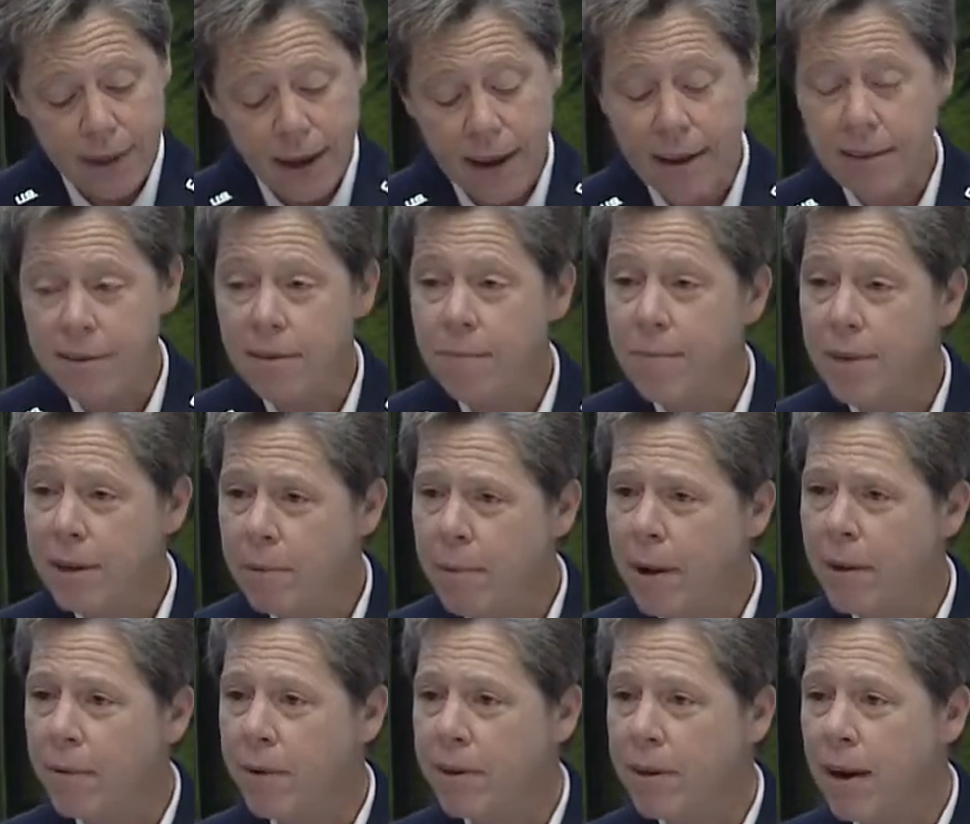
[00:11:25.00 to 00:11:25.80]
I
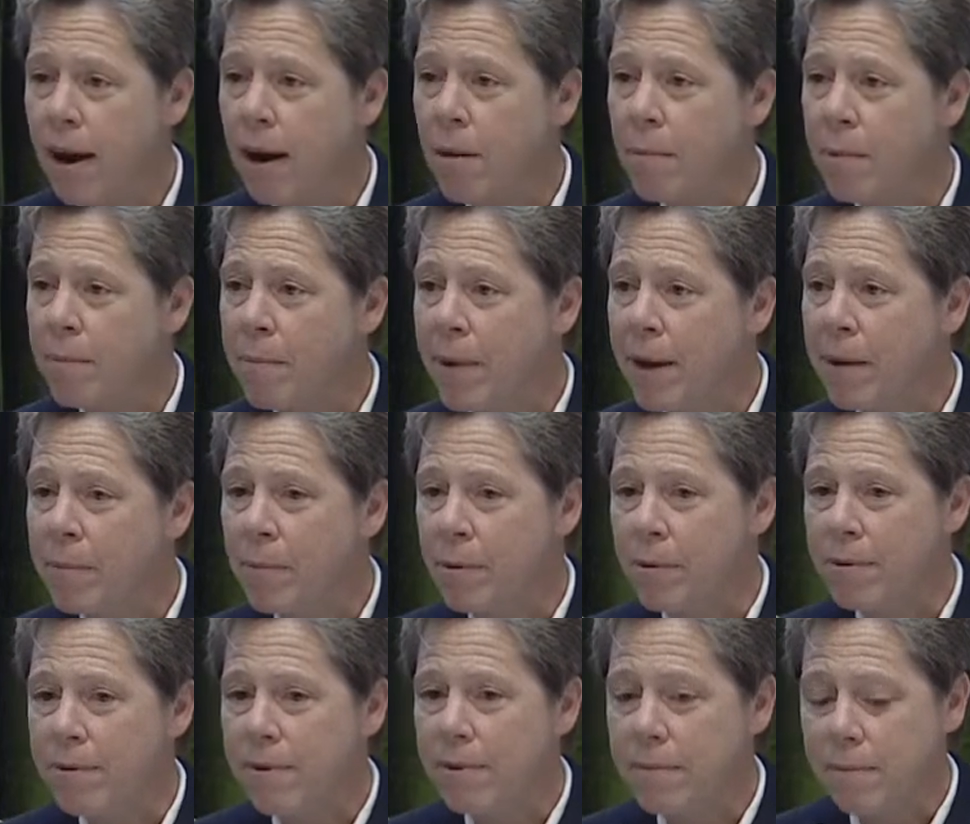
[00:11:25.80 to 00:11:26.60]
submitted my retirement
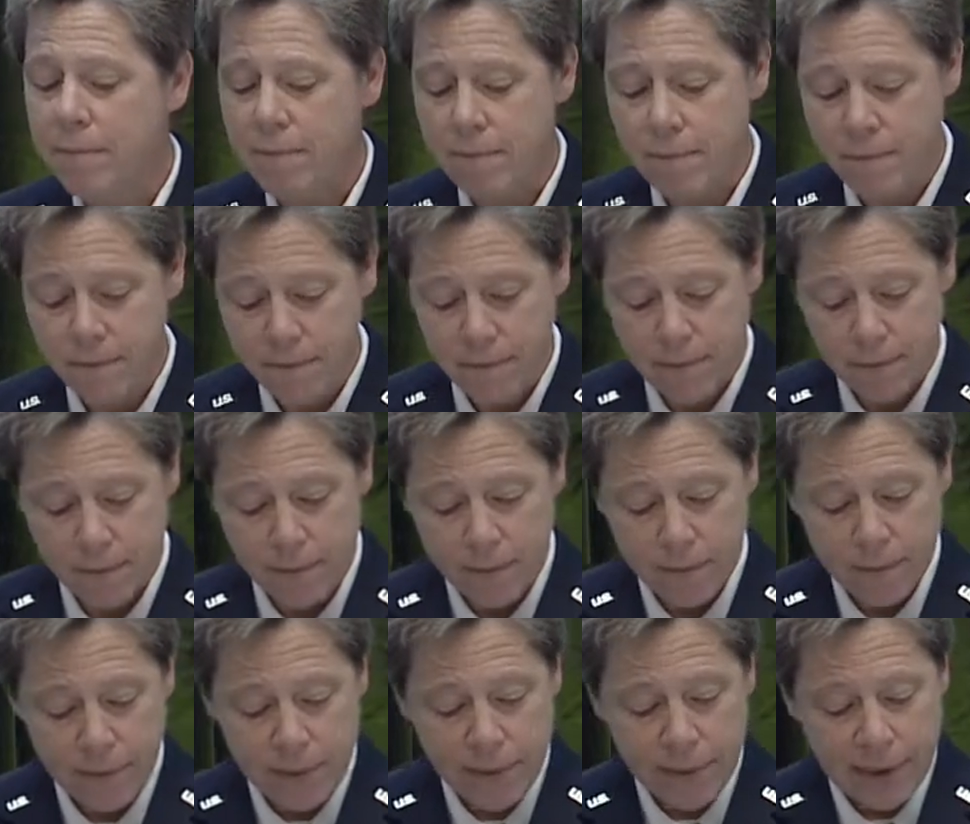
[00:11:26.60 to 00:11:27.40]
papers.
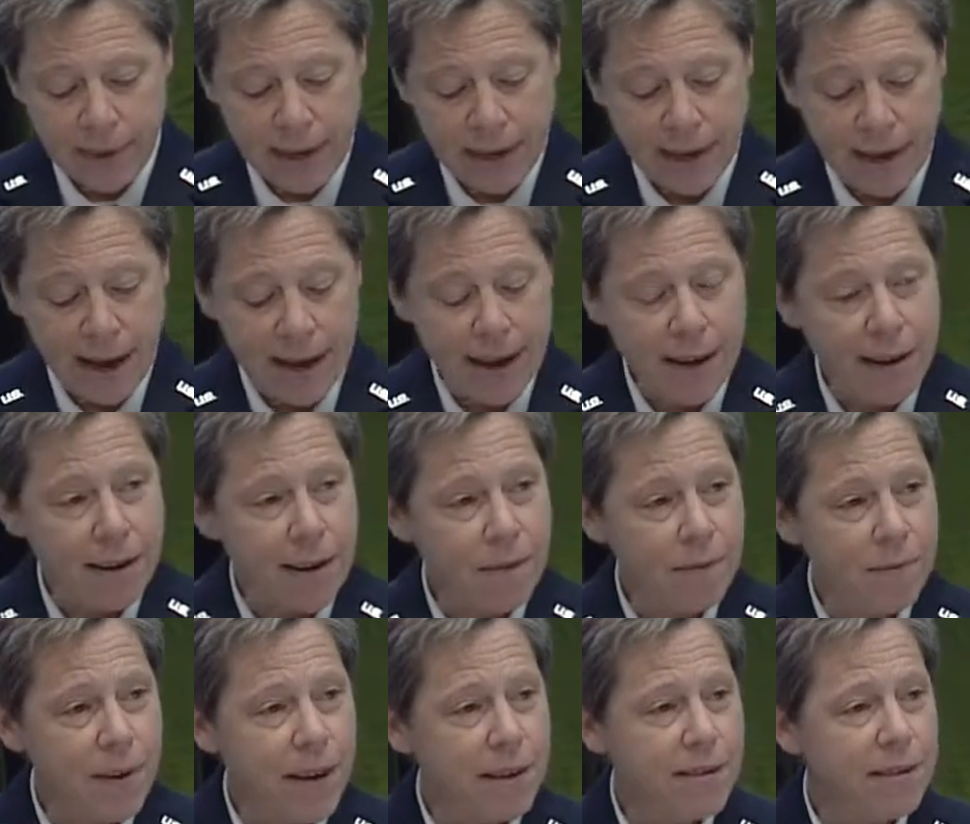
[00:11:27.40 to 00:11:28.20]
And I had
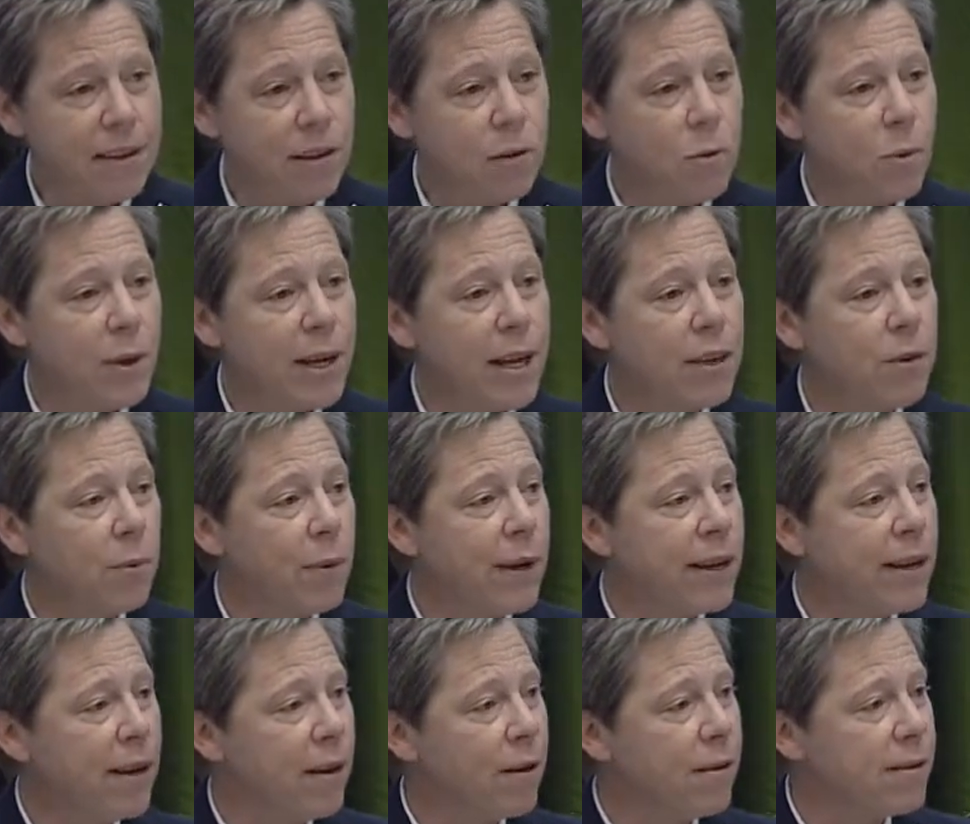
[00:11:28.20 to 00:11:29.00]
invested
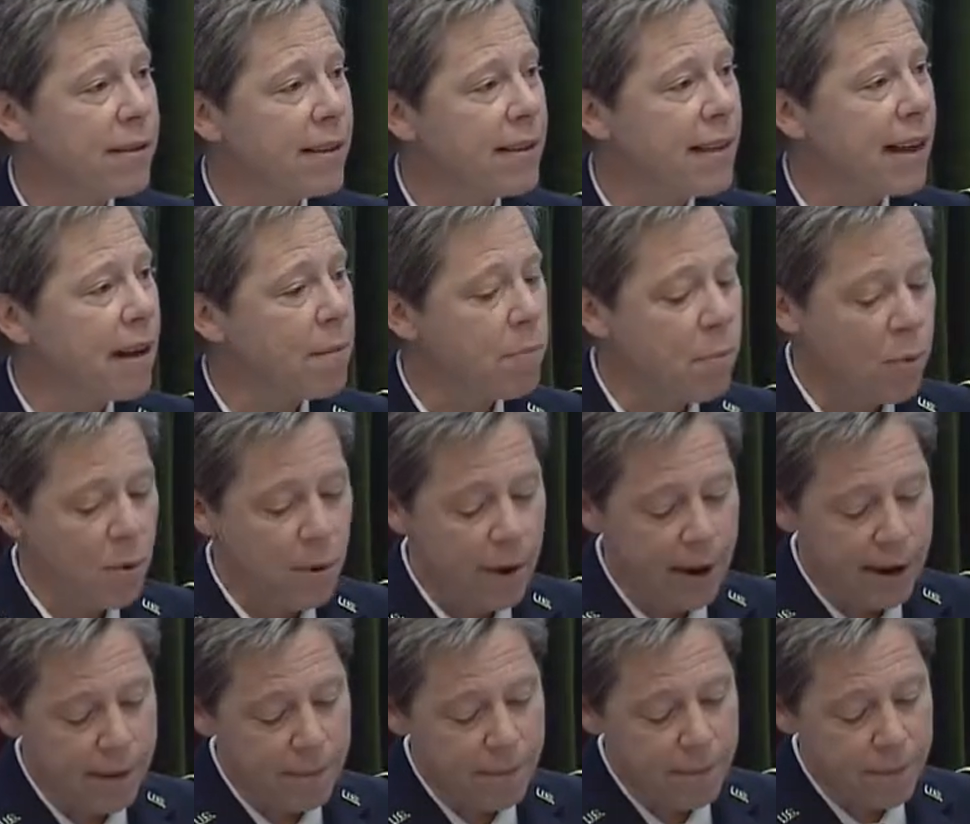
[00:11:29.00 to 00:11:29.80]
23 years at that
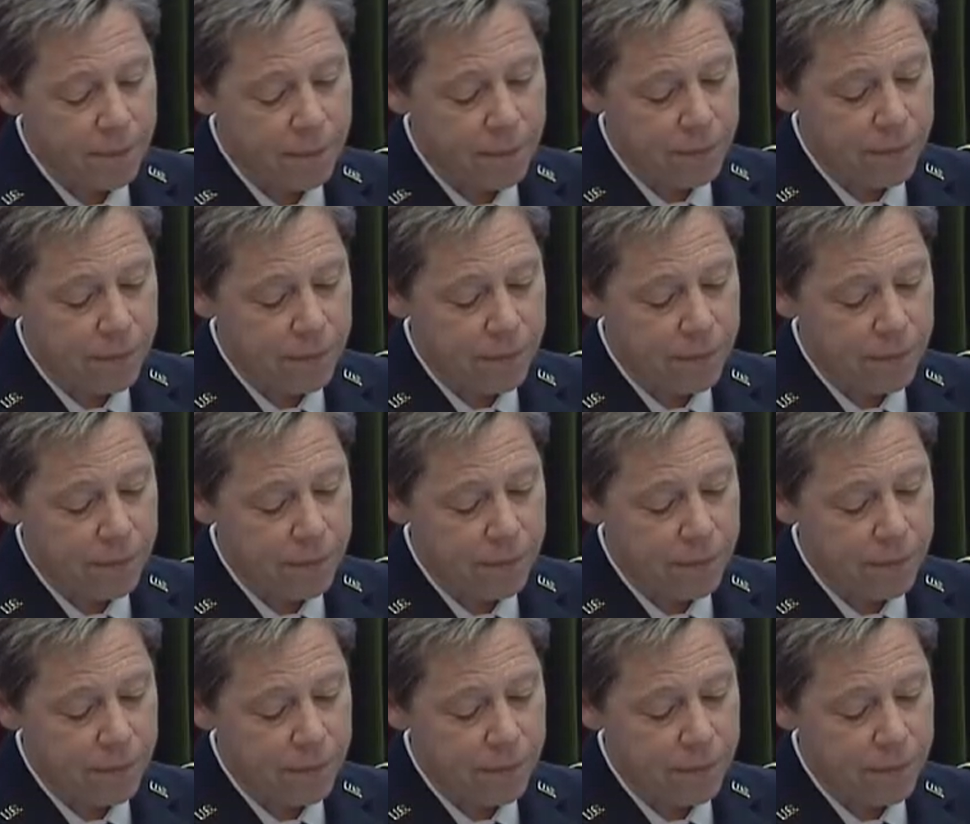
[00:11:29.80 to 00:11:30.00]
point.